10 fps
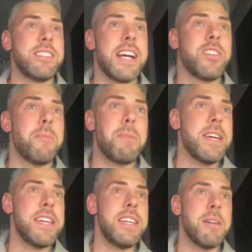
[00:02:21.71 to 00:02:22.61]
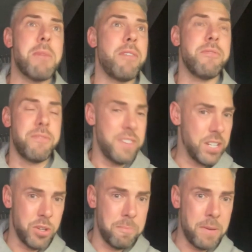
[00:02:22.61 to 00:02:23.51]
That could be a month. It
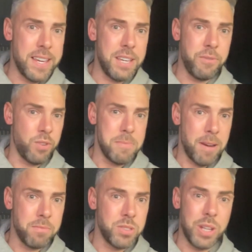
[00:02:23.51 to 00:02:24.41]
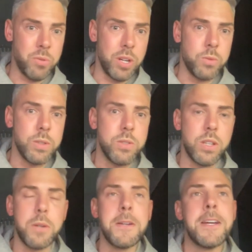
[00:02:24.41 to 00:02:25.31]
could be 3 months. Don't know.
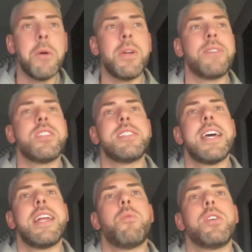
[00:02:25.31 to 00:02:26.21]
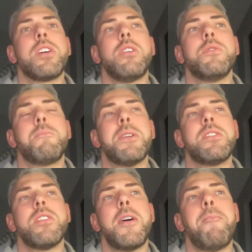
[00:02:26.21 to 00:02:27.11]
So we'll have to see how that one goes.
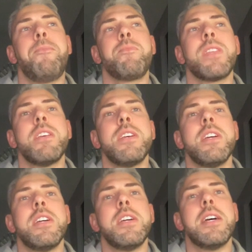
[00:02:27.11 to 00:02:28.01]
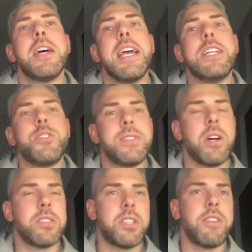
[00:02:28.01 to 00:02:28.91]
But injuries
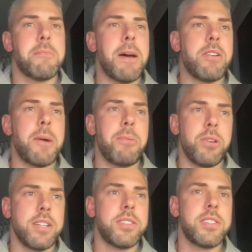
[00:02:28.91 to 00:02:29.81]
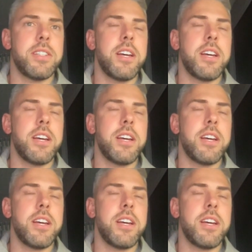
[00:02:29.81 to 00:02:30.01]
are starting to mount up on us.